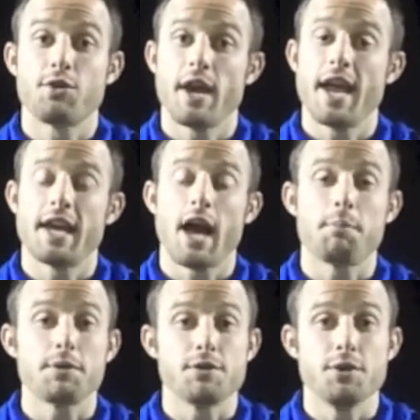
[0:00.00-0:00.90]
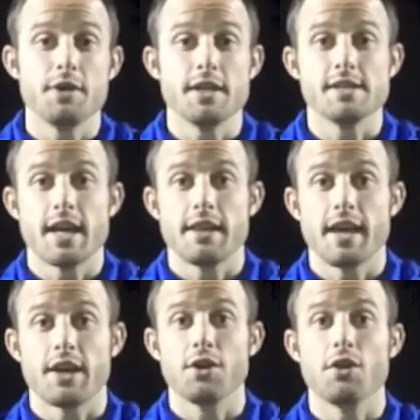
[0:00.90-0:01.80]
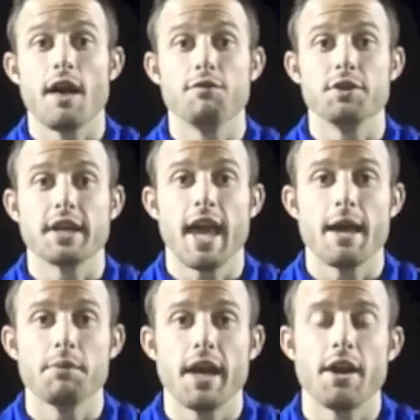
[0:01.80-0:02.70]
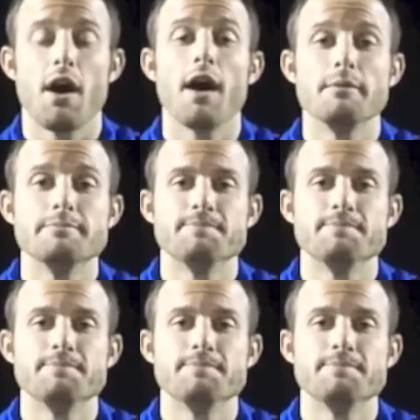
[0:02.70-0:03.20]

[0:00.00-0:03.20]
creating opportunities that could have leveled the game late on.